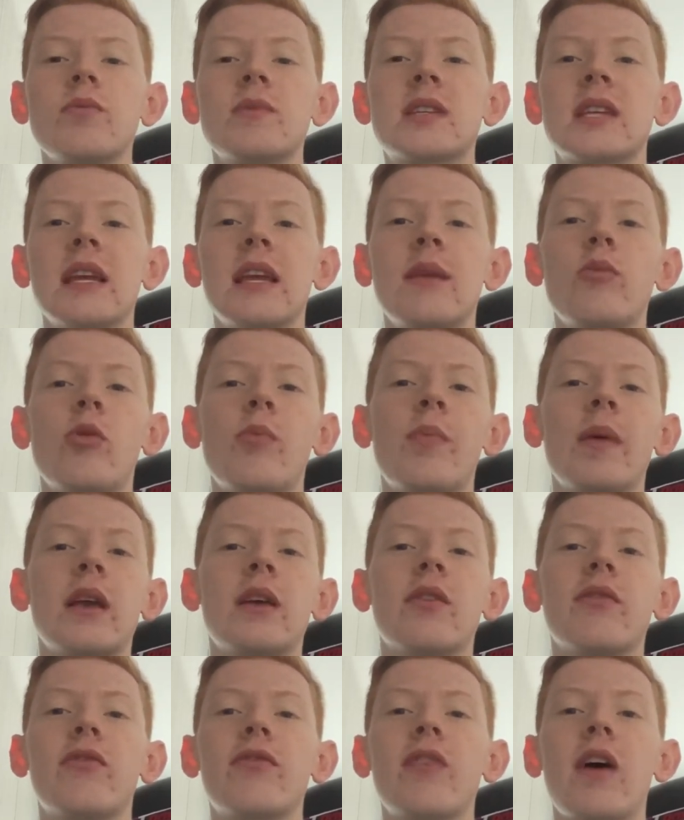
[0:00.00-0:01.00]
team will be
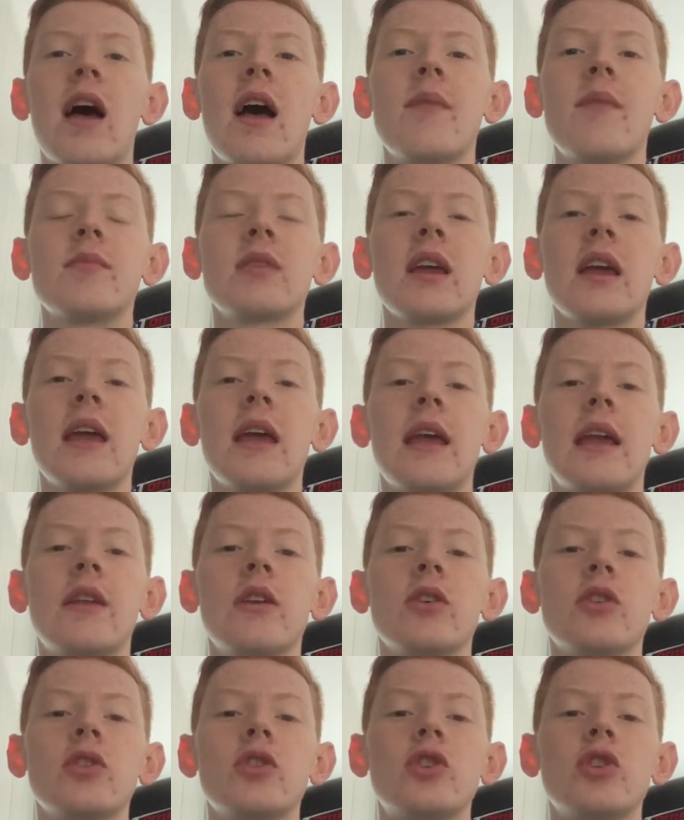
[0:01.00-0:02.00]
confirmed
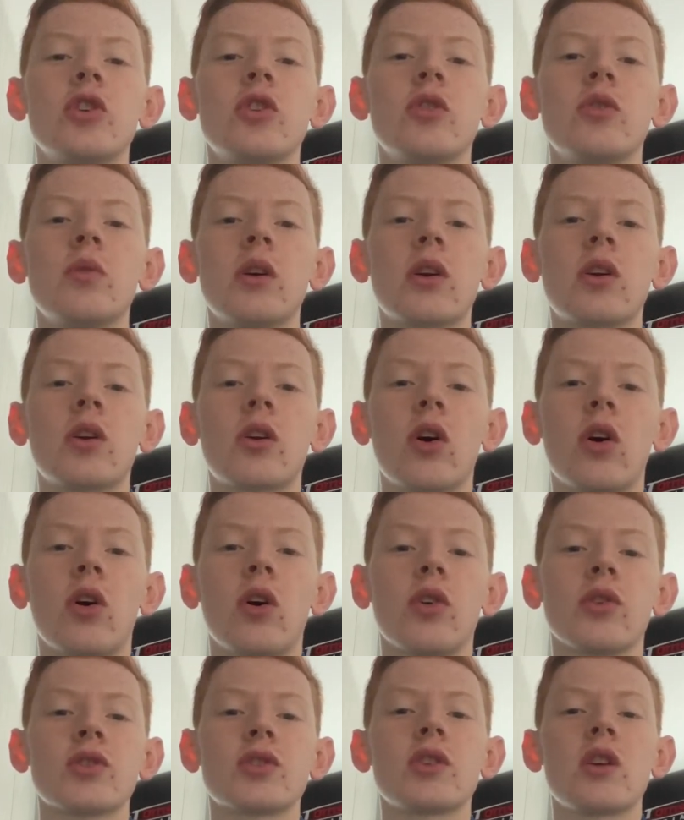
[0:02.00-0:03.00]
in due
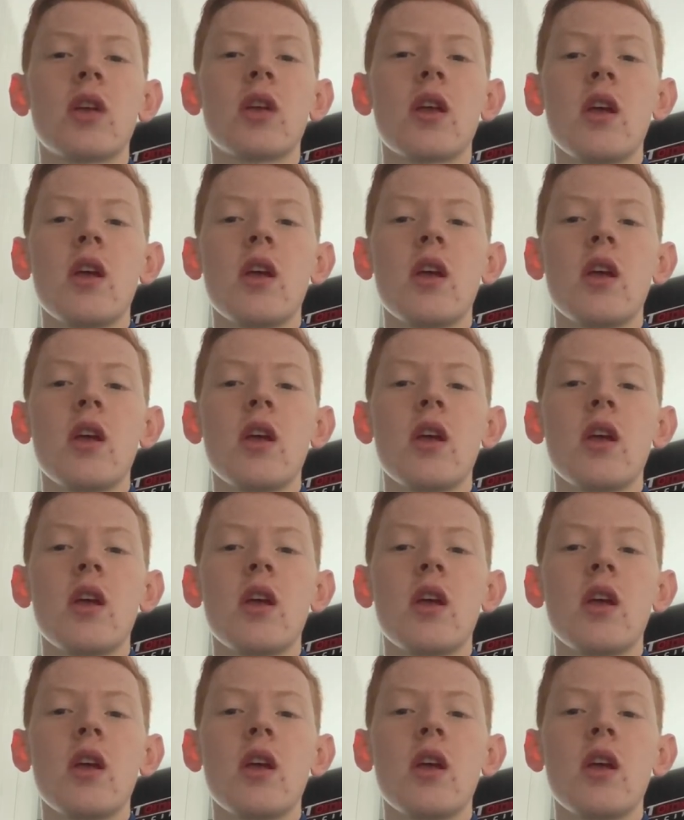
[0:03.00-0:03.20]
course.